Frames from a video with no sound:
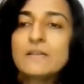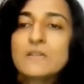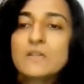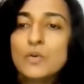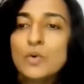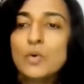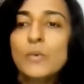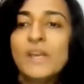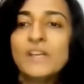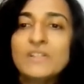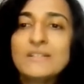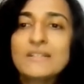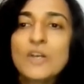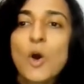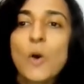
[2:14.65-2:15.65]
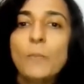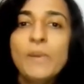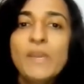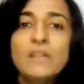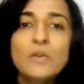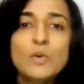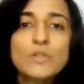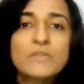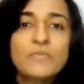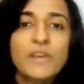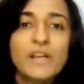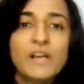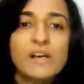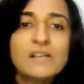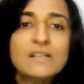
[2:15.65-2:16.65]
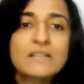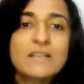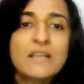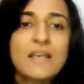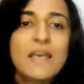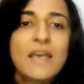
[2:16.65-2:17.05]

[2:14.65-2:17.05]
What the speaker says: So we are just copying those figures